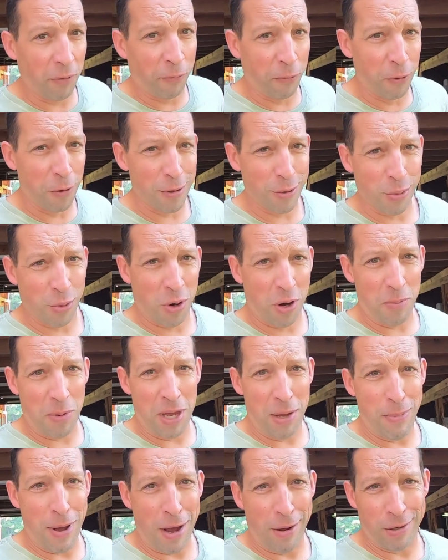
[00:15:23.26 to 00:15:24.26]
the footers were gonna be
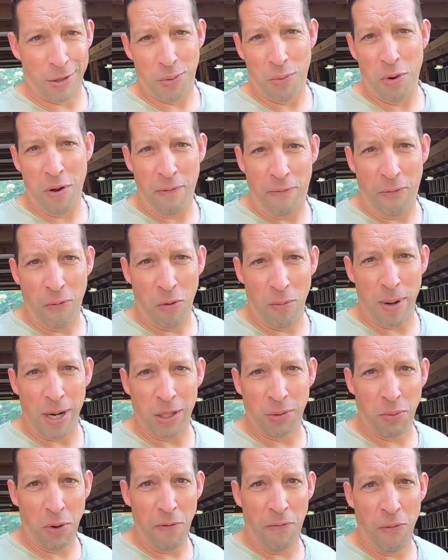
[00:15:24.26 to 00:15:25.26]
about 24 by
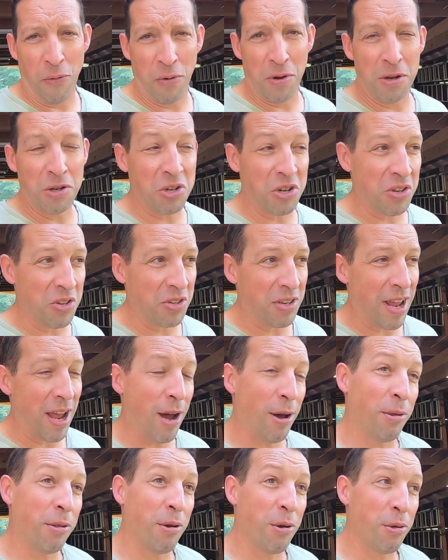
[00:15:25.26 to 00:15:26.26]
24 inches.
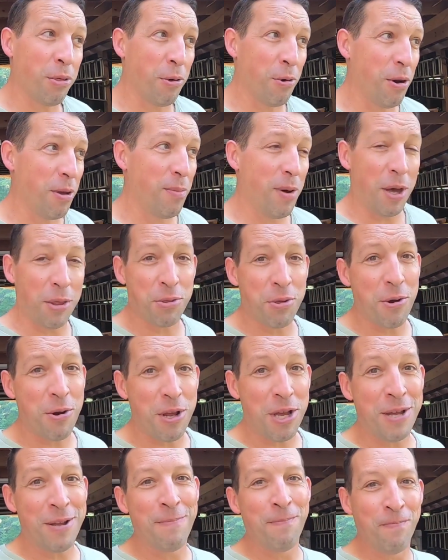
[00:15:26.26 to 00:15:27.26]
Now they're 30 by
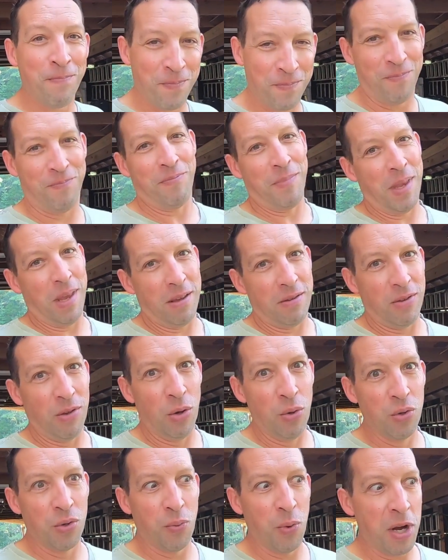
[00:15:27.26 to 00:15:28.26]
30.
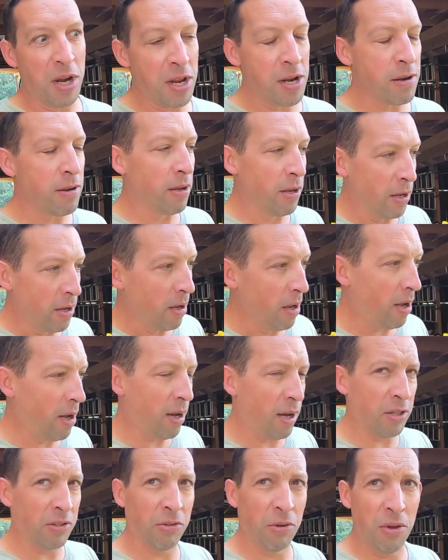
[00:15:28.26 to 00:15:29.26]
Who's winning?
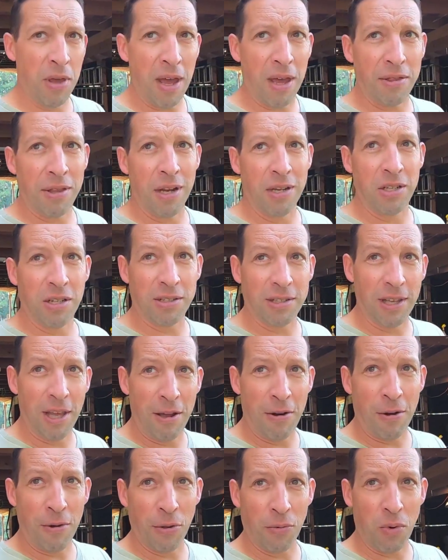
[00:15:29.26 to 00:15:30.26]
So yeah, they just
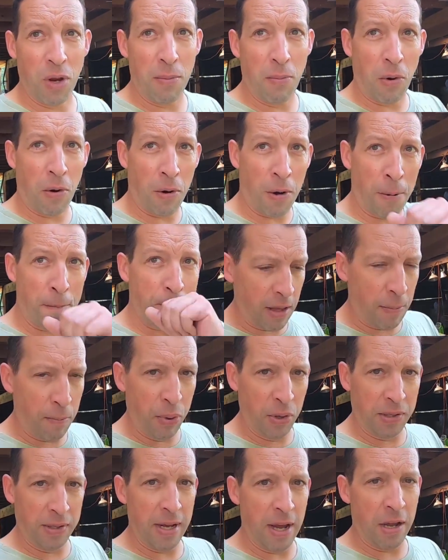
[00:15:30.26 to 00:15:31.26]
laid all the rebar. They
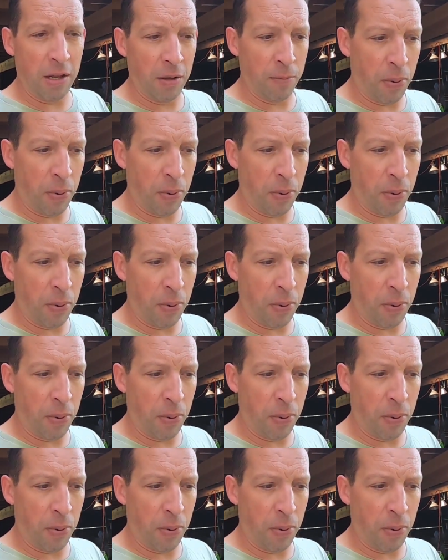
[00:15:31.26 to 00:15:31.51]
put down the